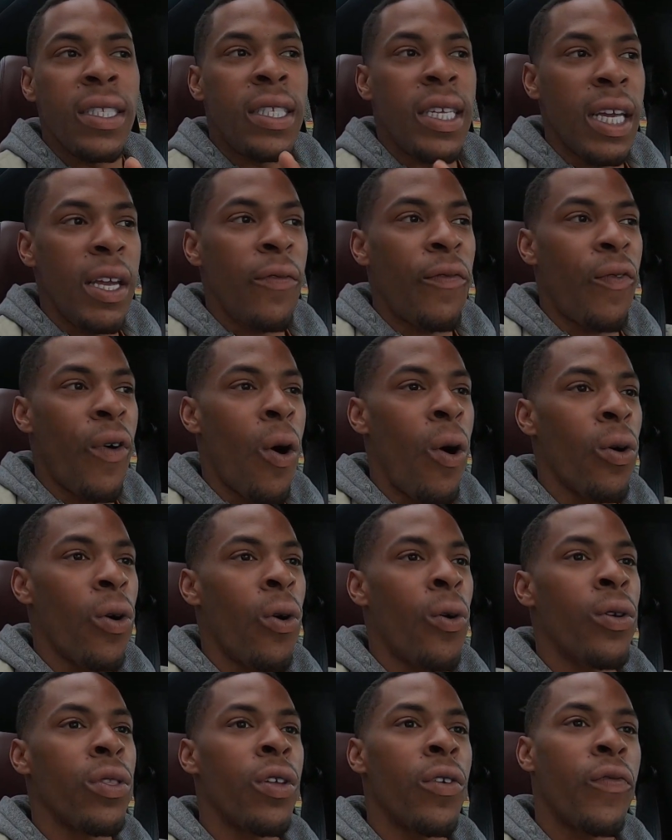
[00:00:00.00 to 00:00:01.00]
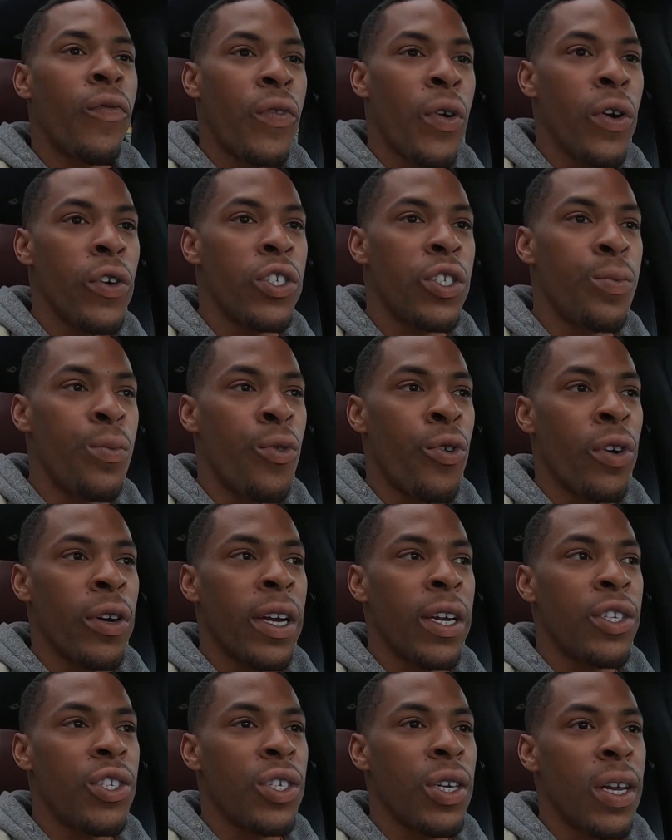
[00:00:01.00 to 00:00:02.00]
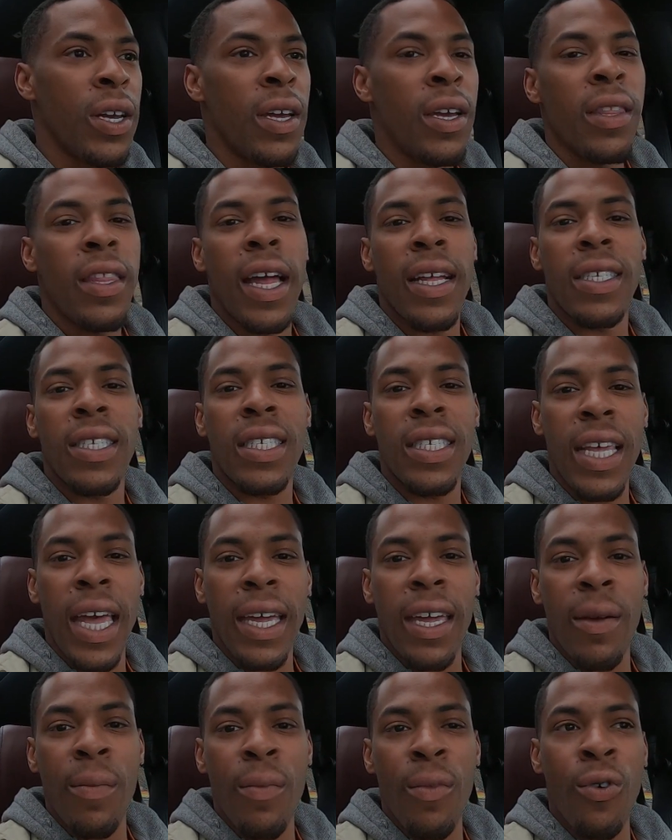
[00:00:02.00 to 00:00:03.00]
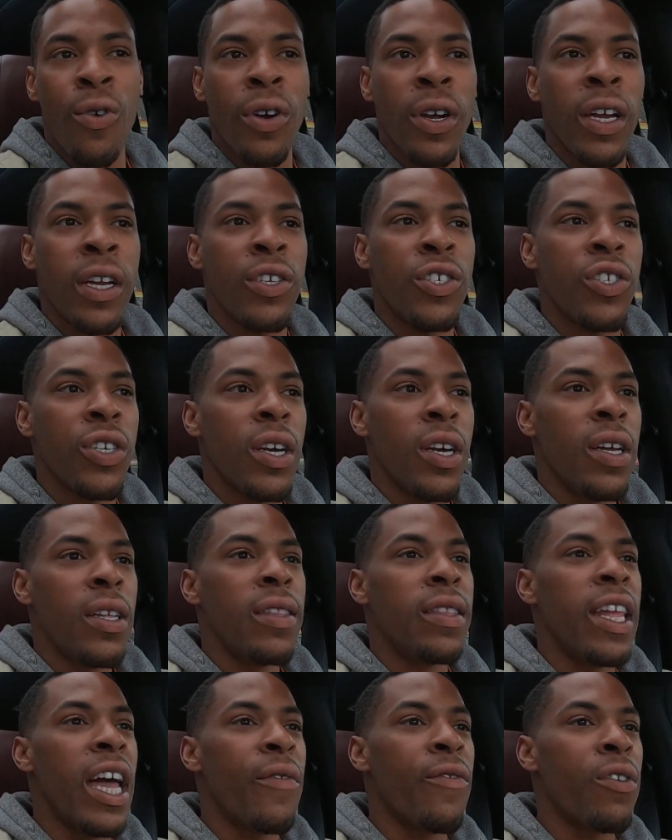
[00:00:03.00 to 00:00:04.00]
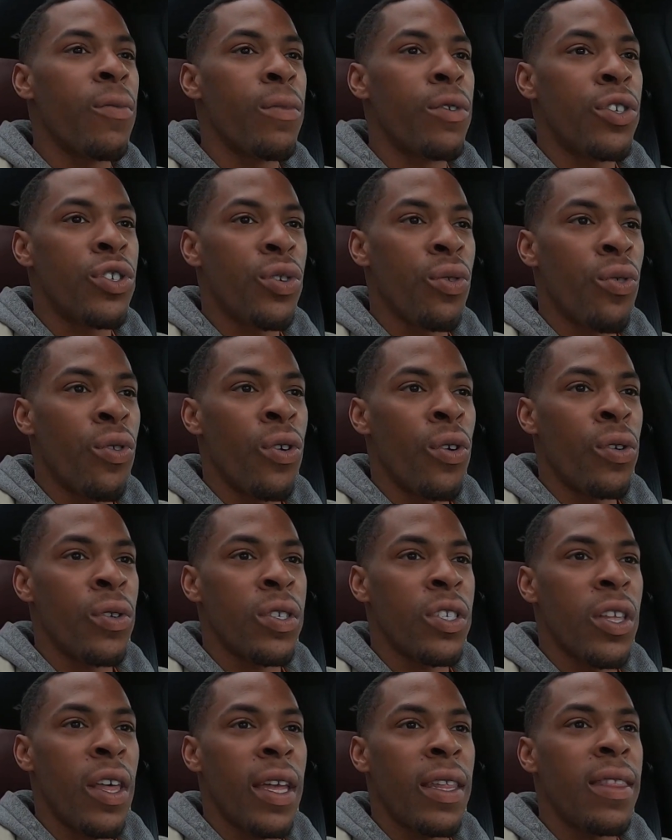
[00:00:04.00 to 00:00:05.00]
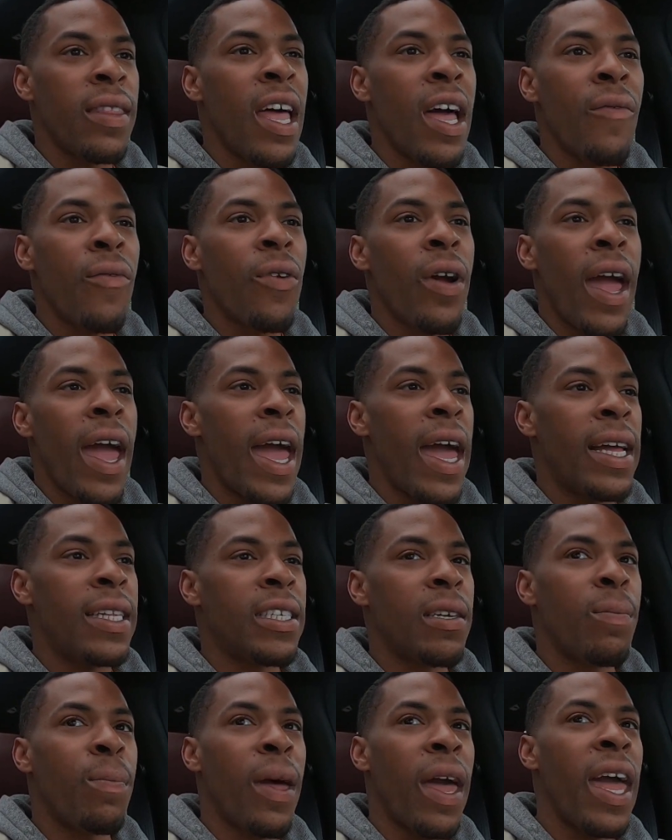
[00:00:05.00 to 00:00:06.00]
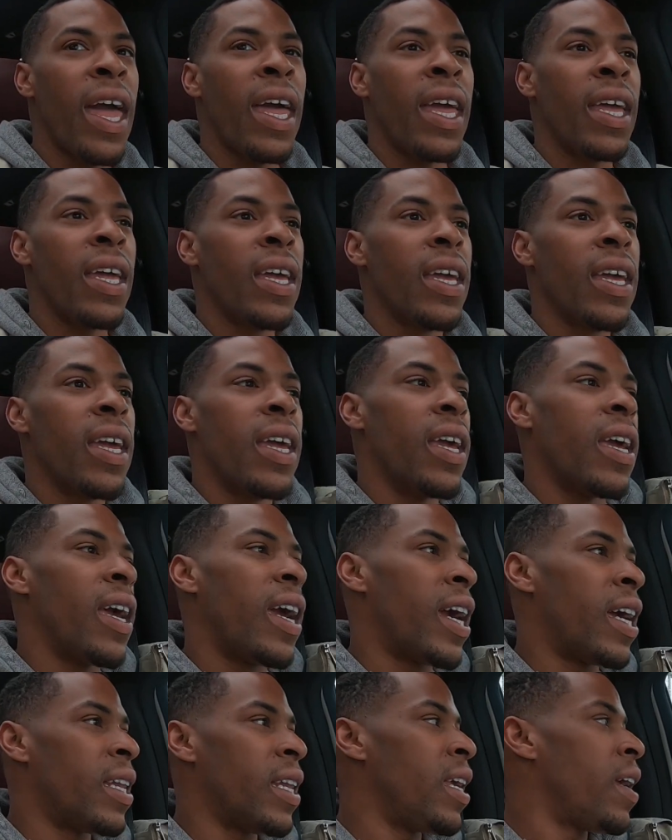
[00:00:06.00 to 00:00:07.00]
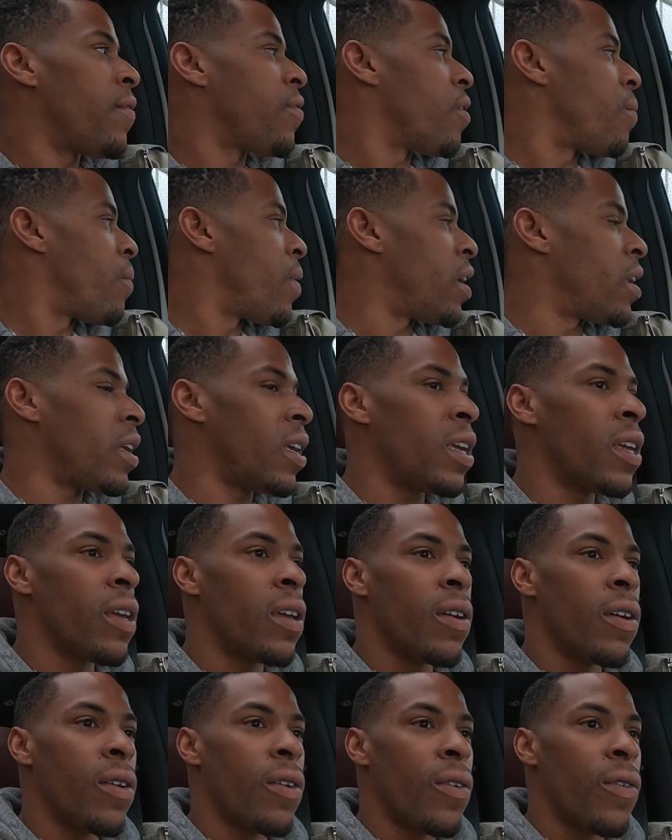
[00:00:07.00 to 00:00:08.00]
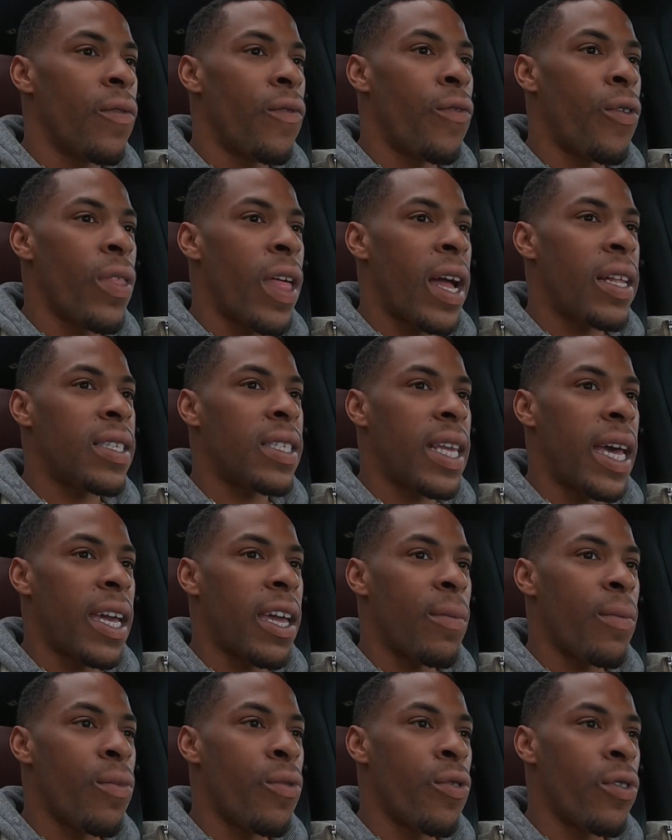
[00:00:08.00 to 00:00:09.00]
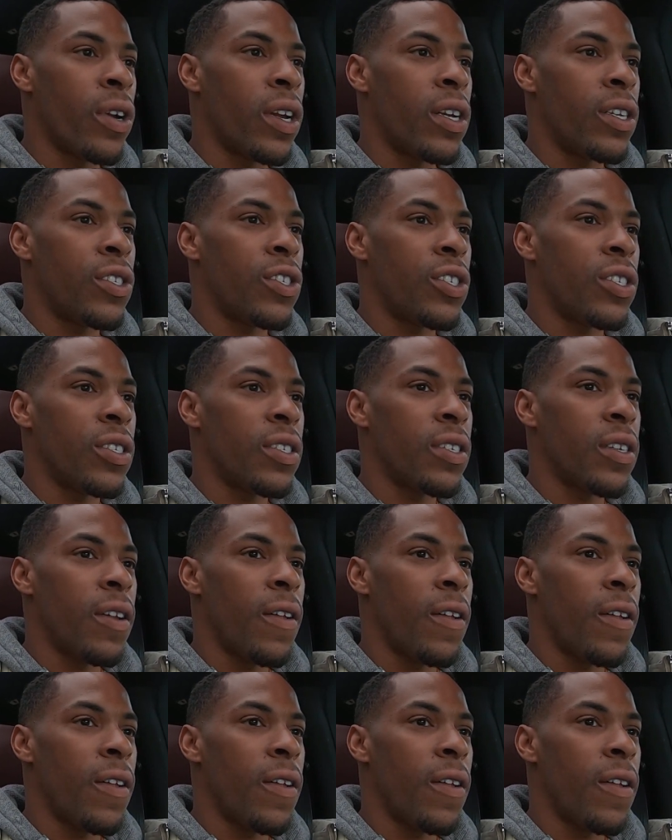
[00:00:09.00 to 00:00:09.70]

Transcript: default on the first mortgage, that second mortgage never matured. So they never had to pay any of the money for that second mortgage.